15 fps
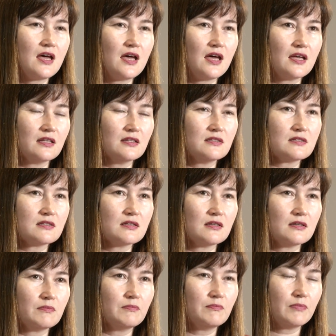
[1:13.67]
And
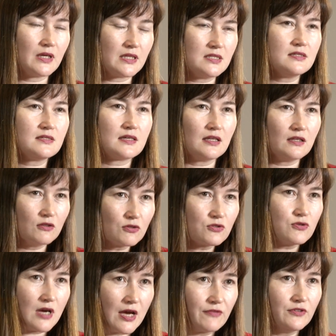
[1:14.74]
parties can look
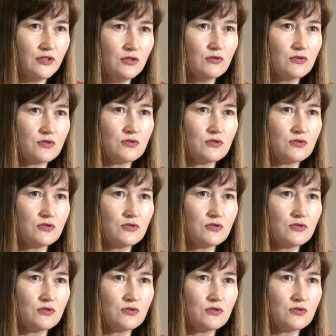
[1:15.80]
to avenues